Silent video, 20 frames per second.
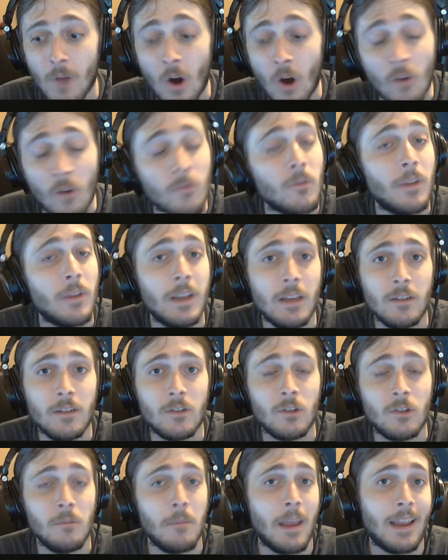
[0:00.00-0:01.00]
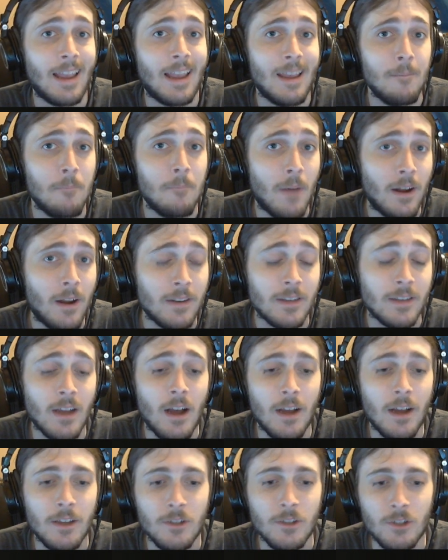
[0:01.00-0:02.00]
Hopefully to make a
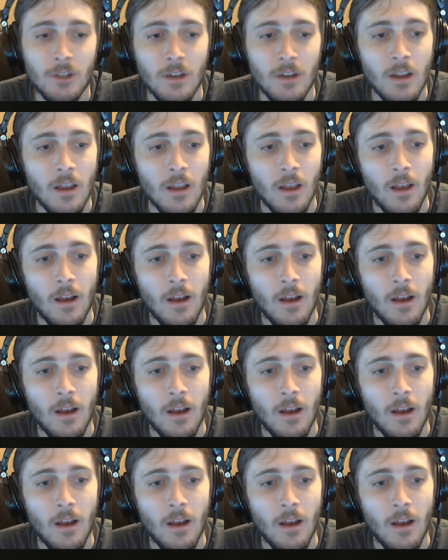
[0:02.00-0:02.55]
montage